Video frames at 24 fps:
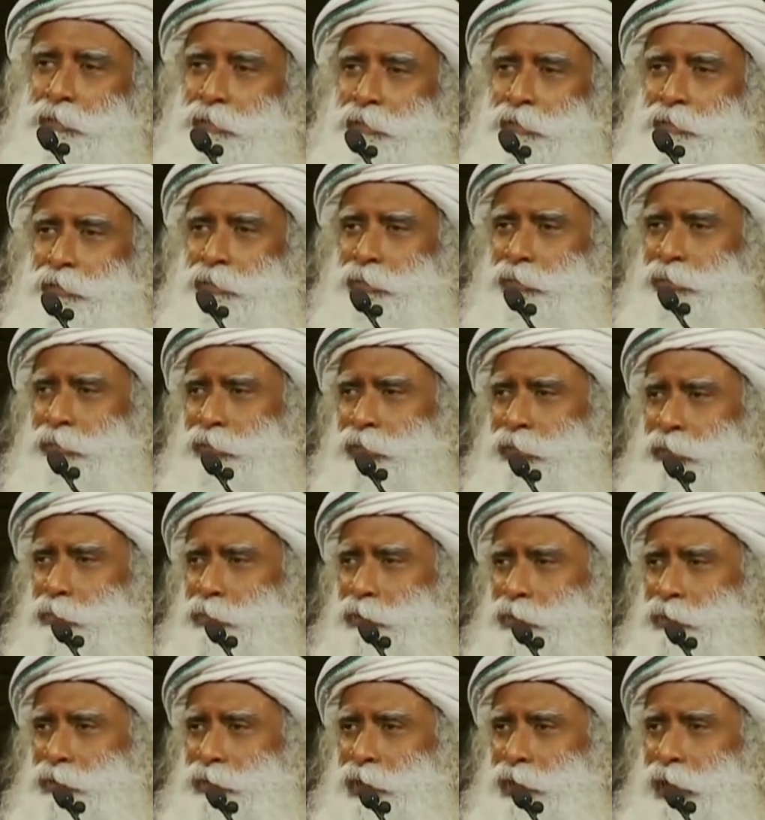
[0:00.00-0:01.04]
You know, there
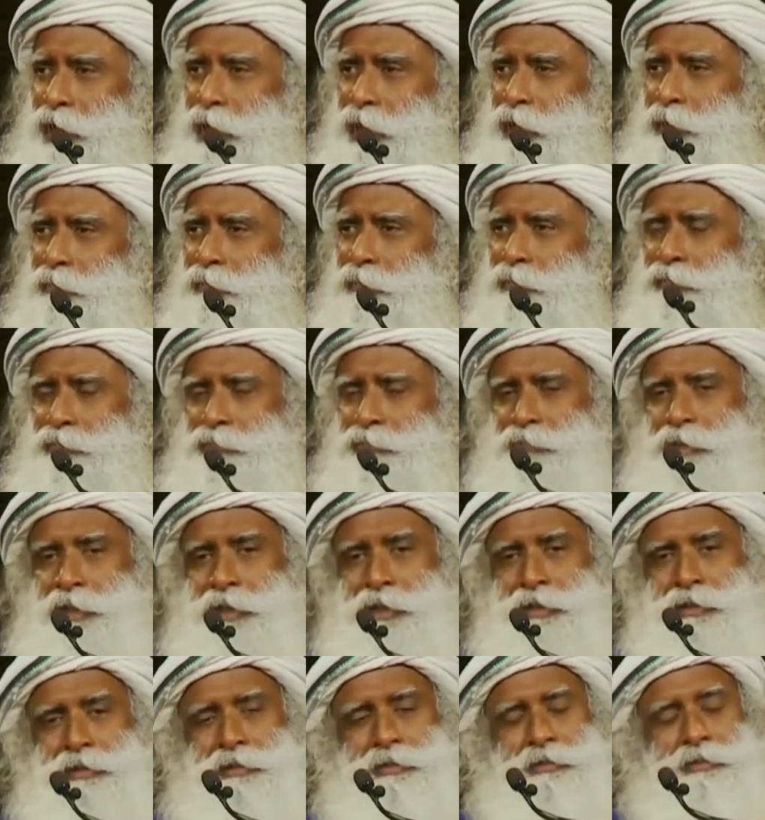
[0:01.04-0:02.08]
was a time
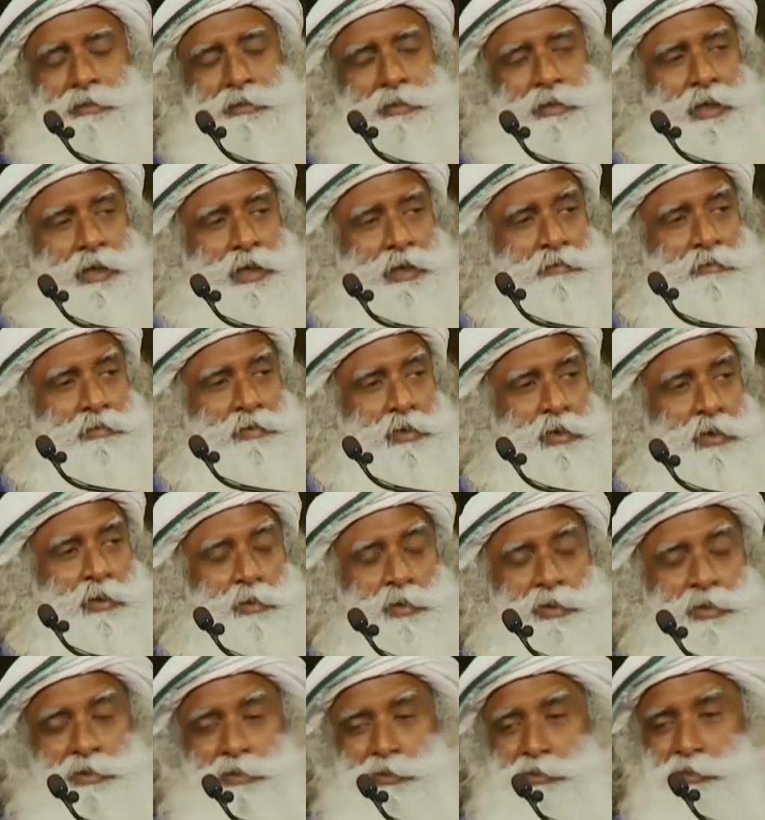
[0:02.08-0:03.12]
when I was
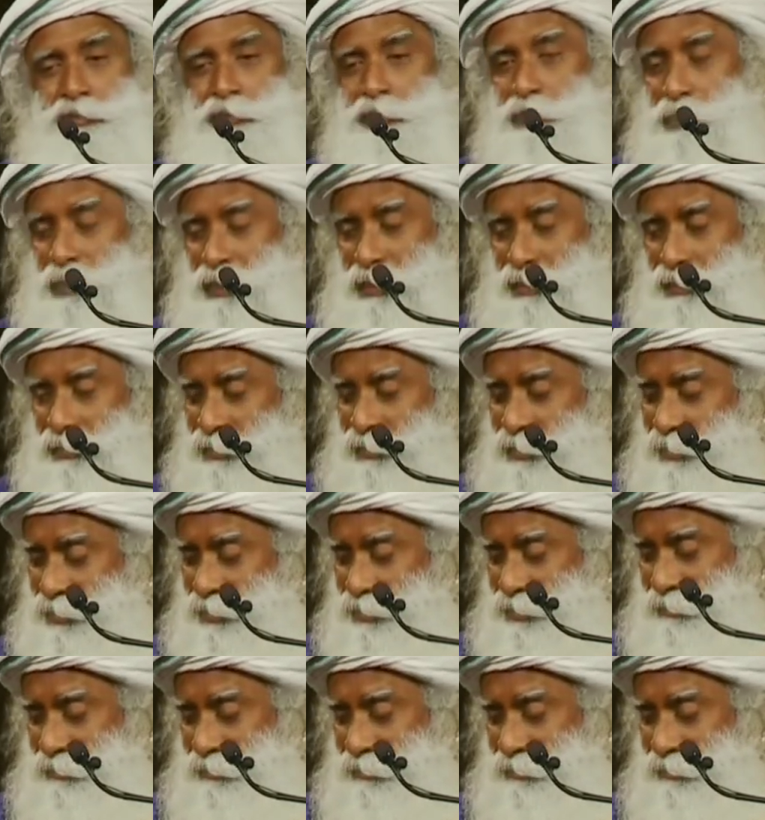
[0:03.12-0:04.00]
always on two wheels.